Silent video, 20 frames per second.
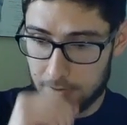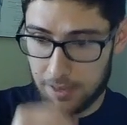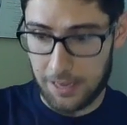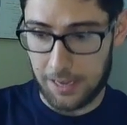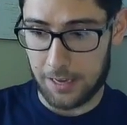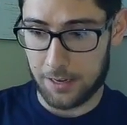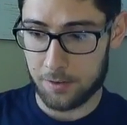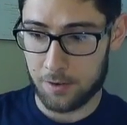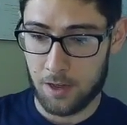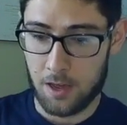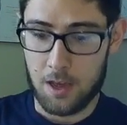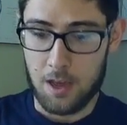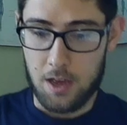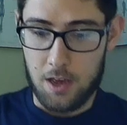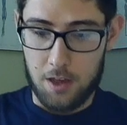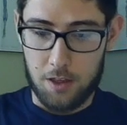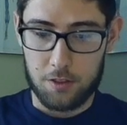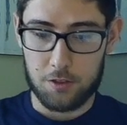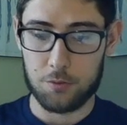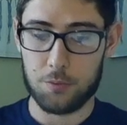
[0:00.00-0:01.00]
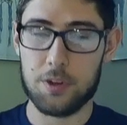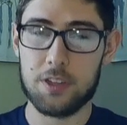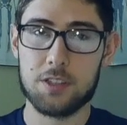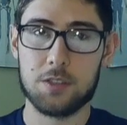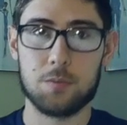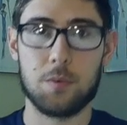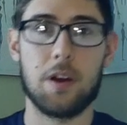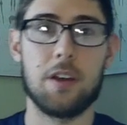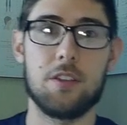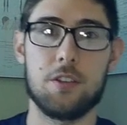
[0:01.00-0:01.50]
And the
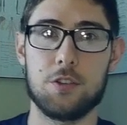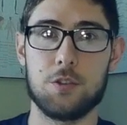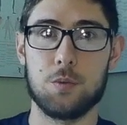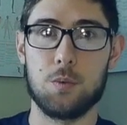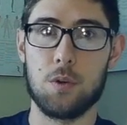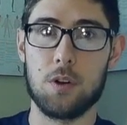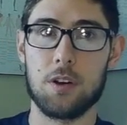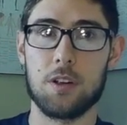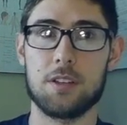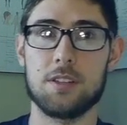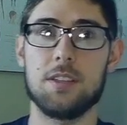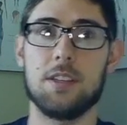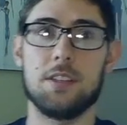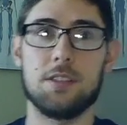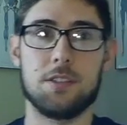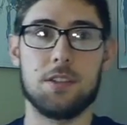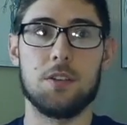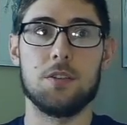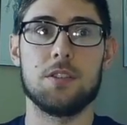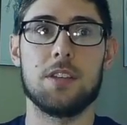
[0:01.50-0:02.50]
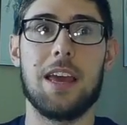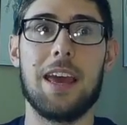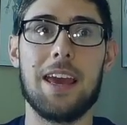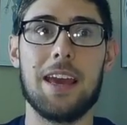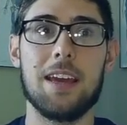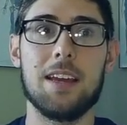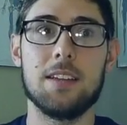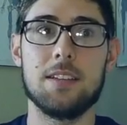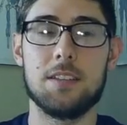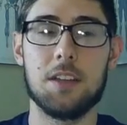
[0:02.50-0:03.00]
reason why this works is those
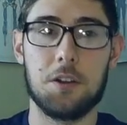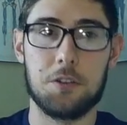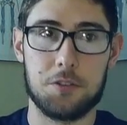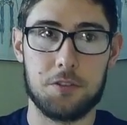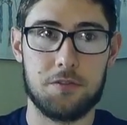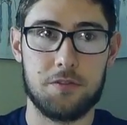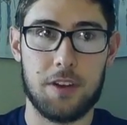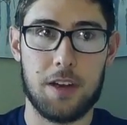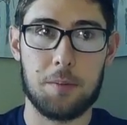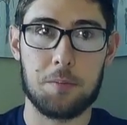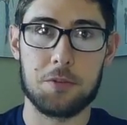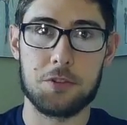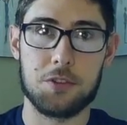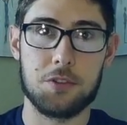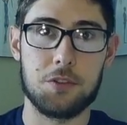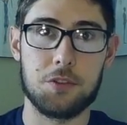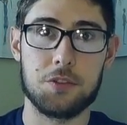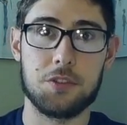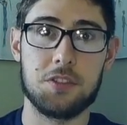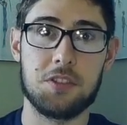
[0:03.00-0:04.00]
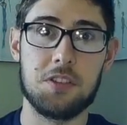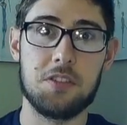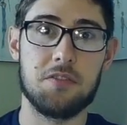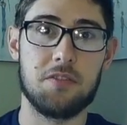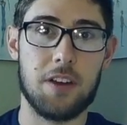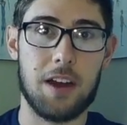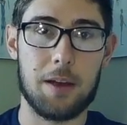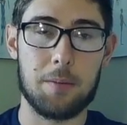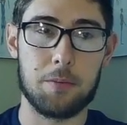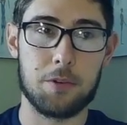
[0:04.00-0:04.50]
A delta fibers and those C
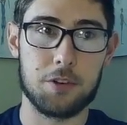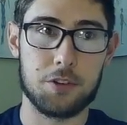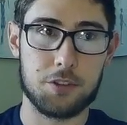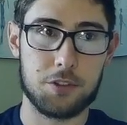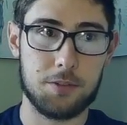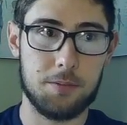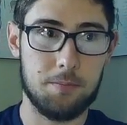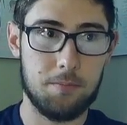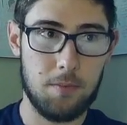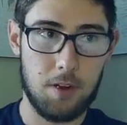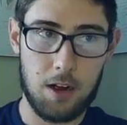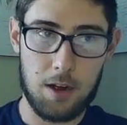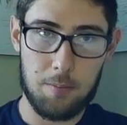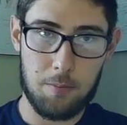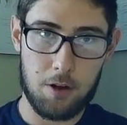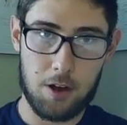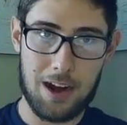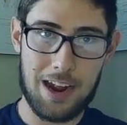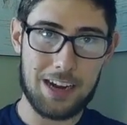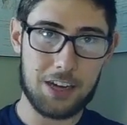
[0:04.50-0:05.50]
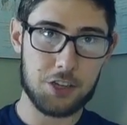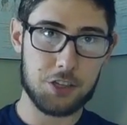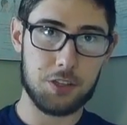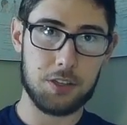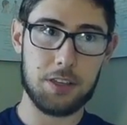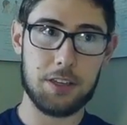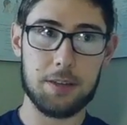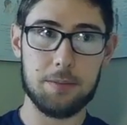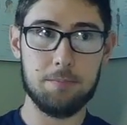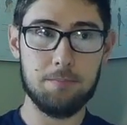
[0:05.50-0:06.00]
fibers are
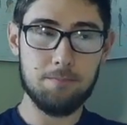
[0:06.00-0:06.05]
actually,